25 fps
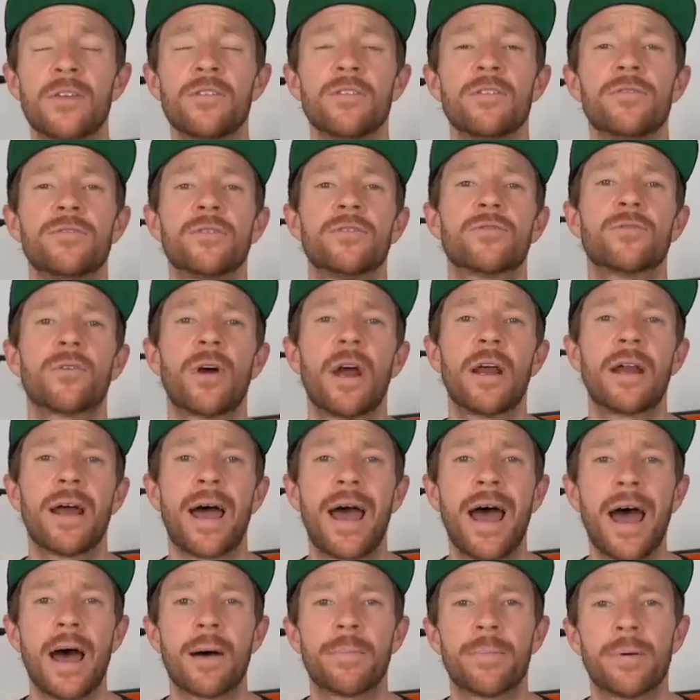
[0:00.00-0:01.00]
then use a trainer
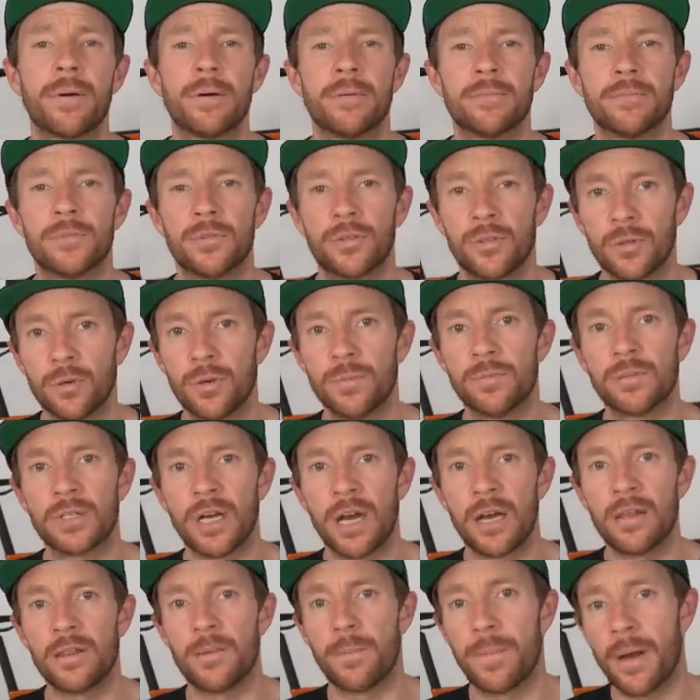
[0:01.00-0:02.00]
app to
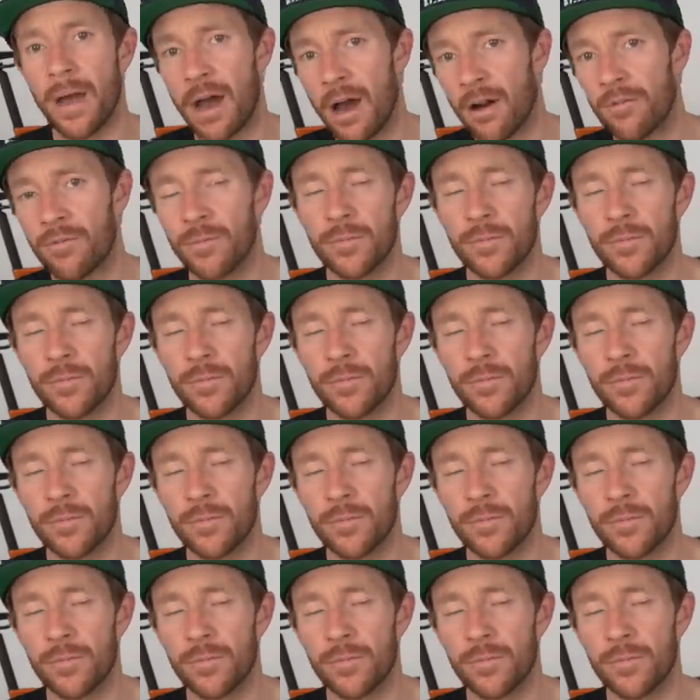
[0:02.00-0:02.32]
obtain the power